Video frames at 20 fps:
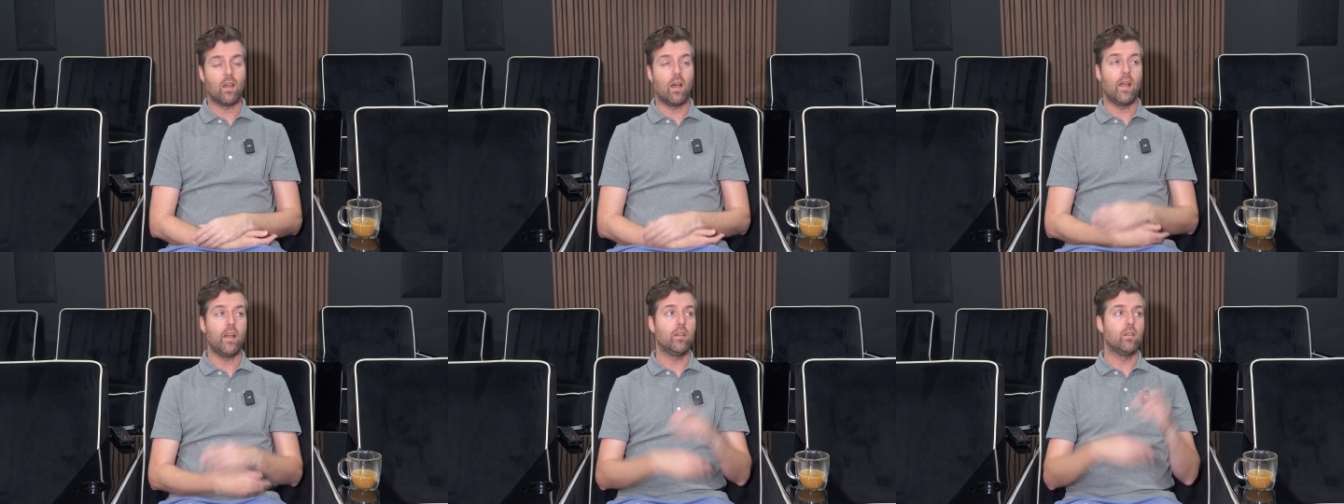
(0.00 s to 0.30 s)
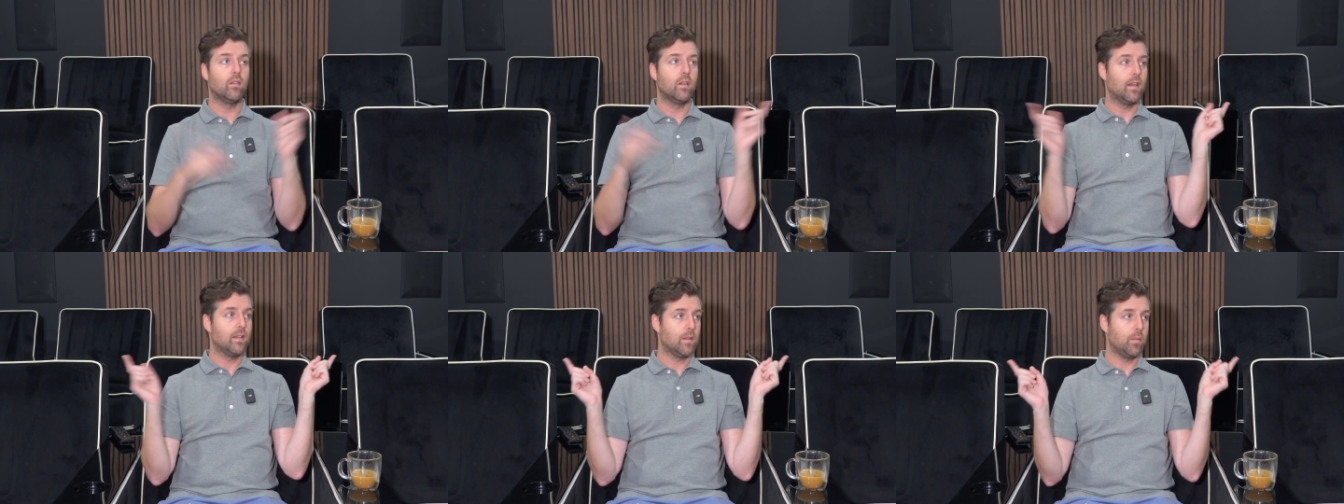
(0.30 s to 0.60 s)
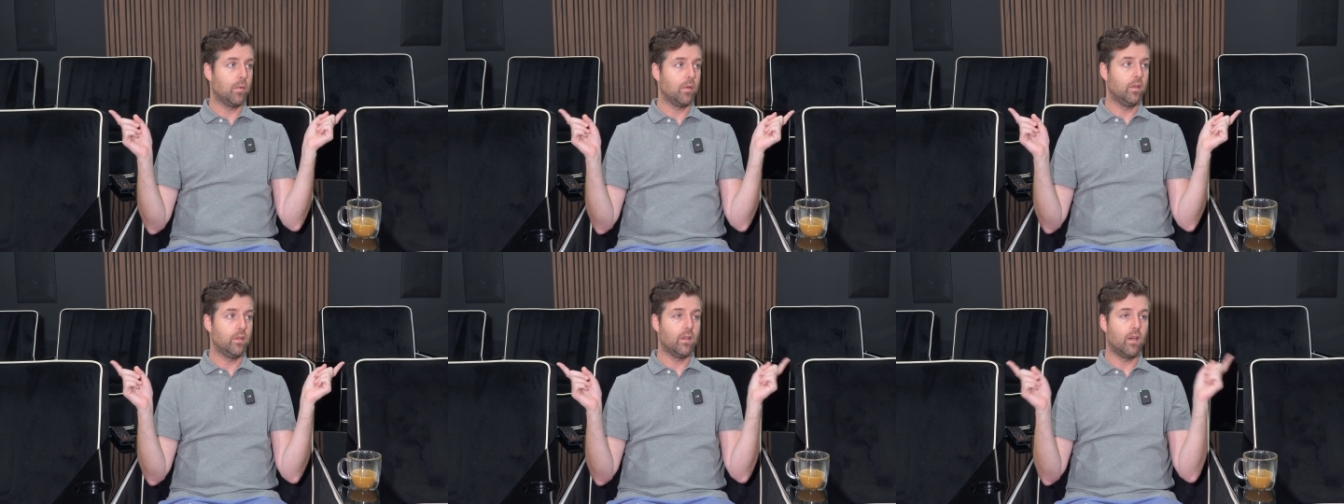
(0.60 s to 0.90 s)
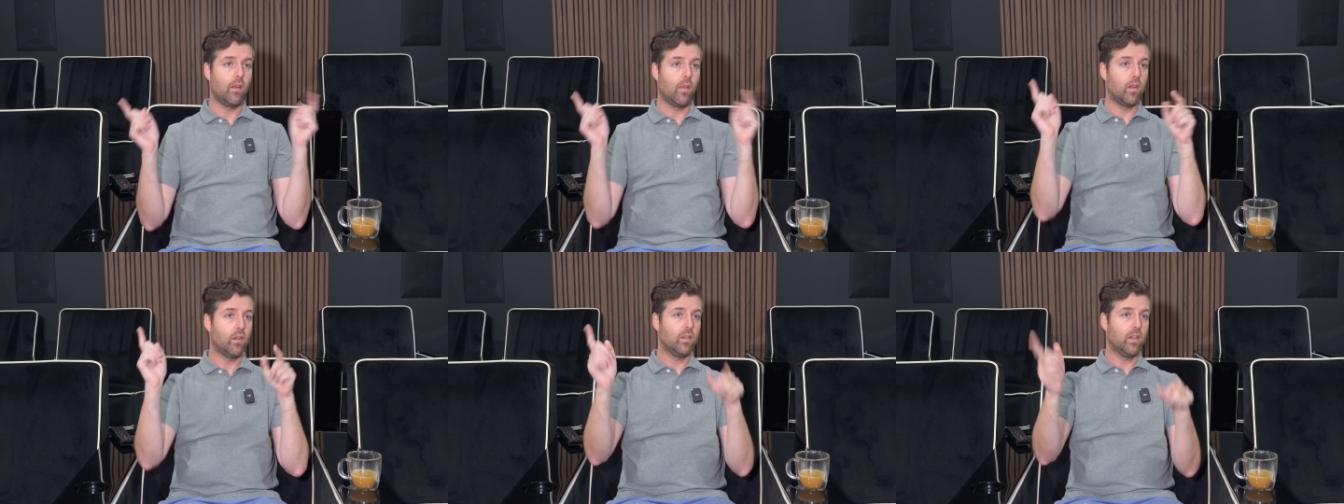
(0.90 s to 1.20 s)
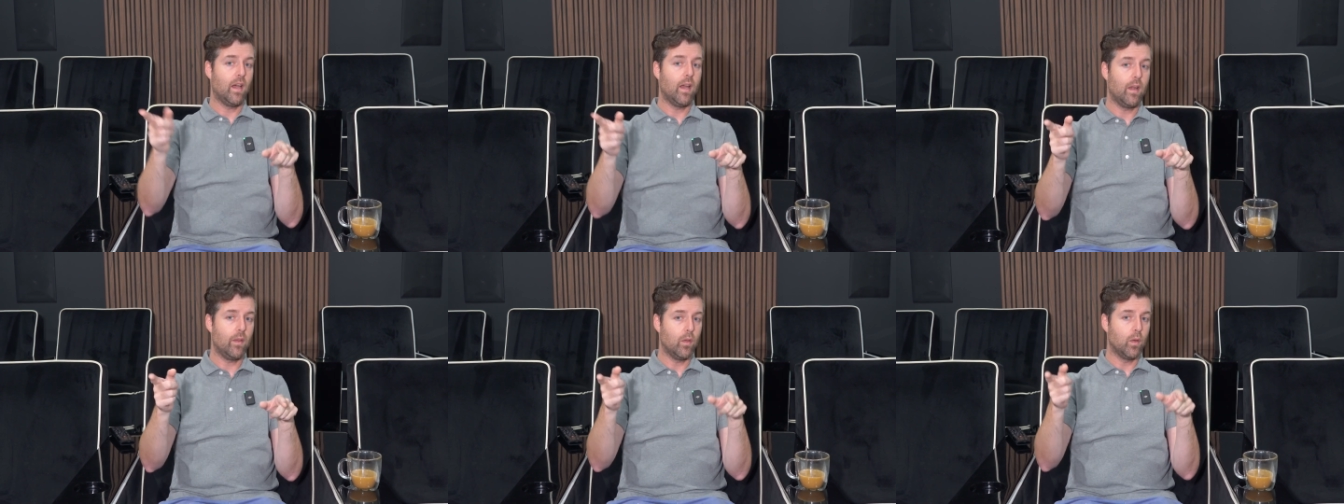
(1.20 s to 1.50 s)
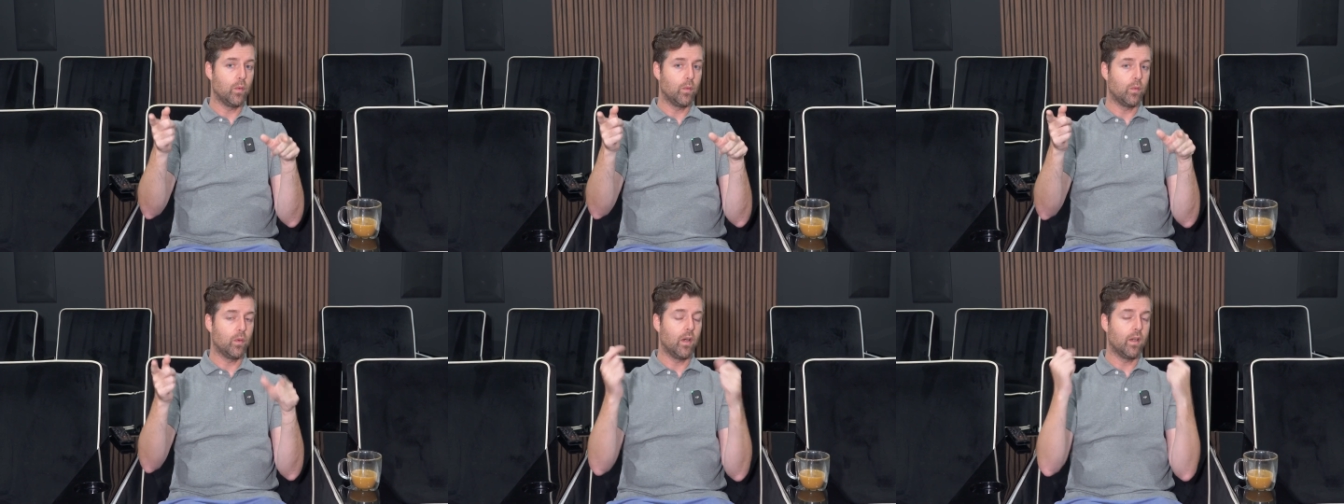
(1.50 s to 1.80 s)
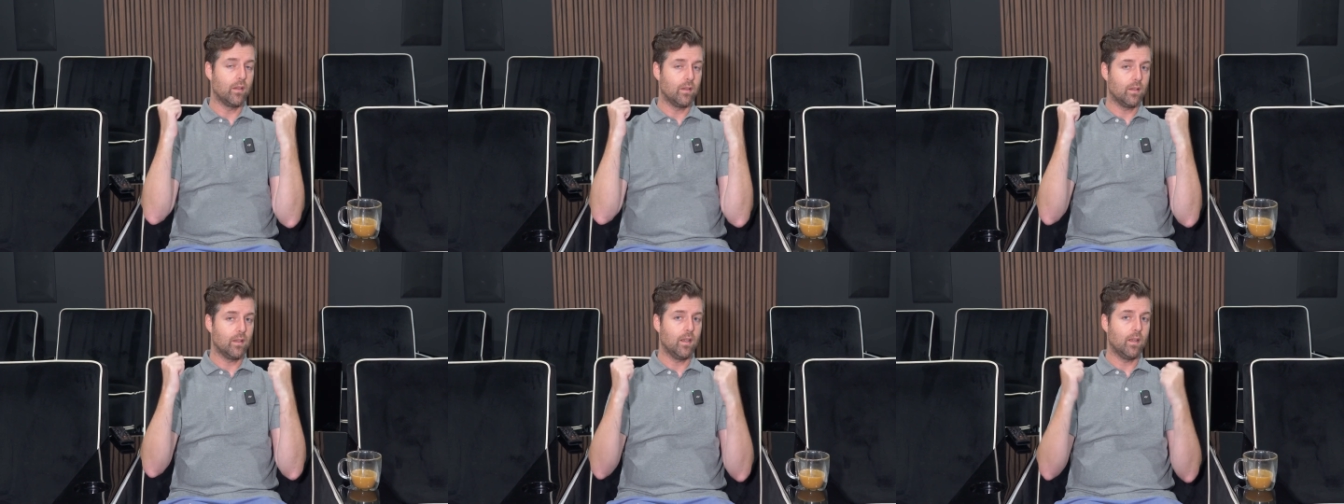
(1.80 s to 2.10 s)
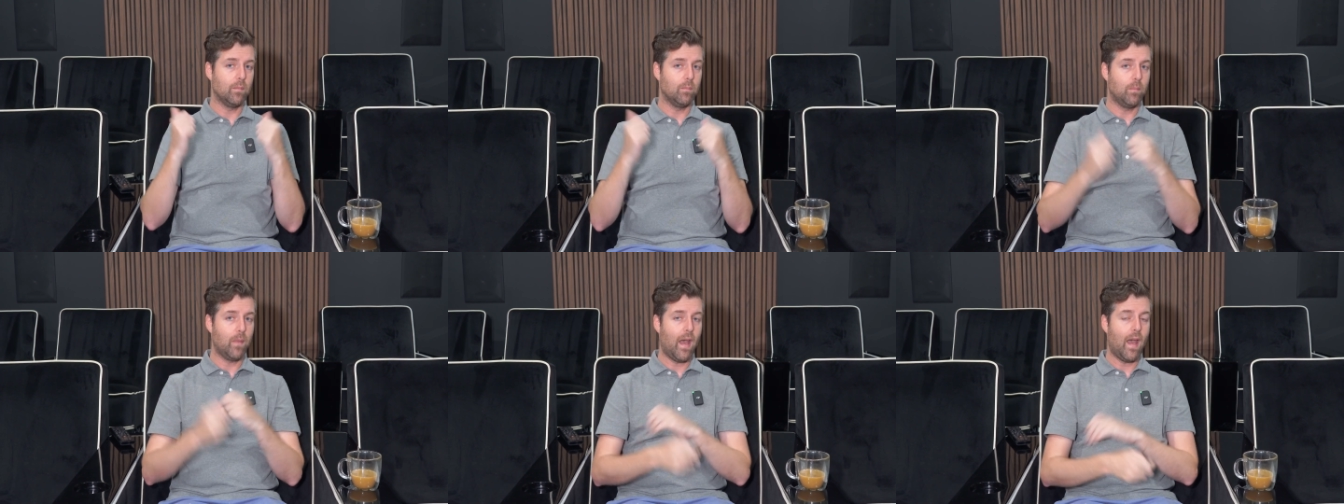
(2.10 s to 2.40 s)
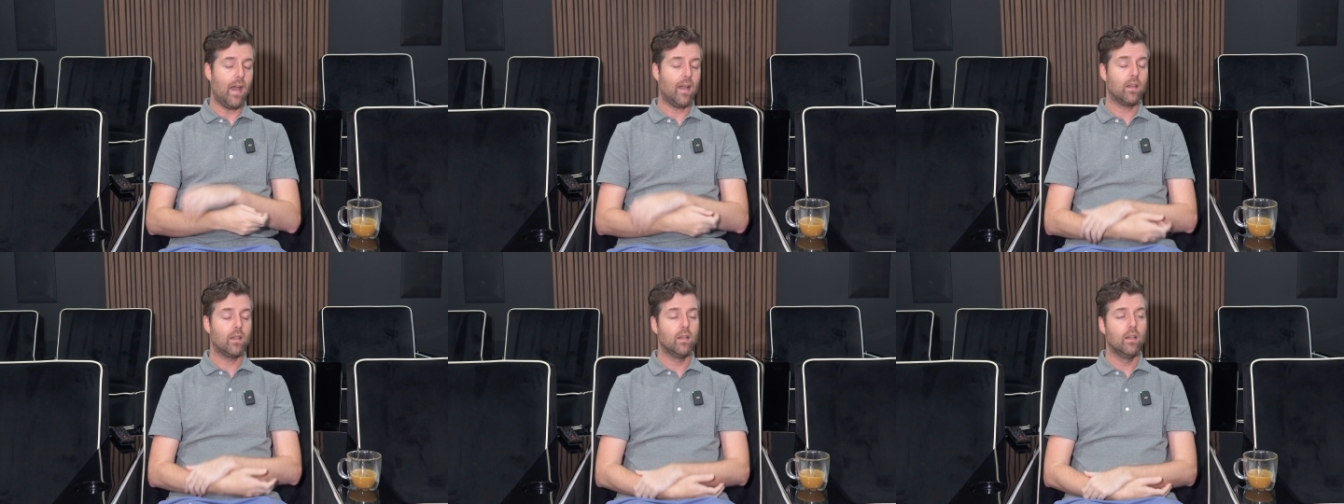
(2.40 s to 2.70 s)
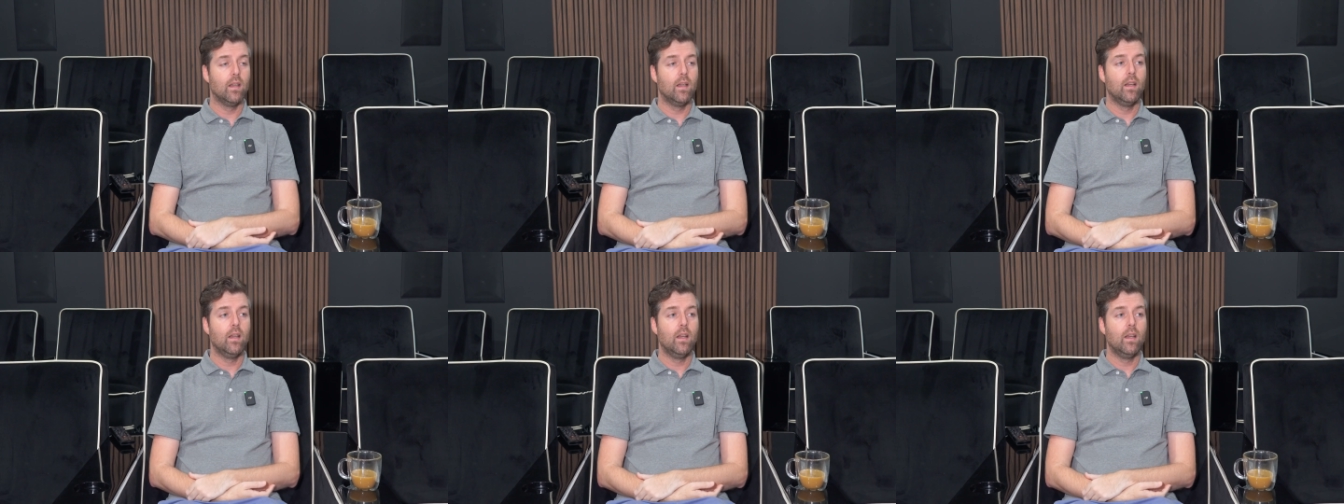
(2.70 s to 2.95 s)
The heights are not typically done on the side, they're front and back,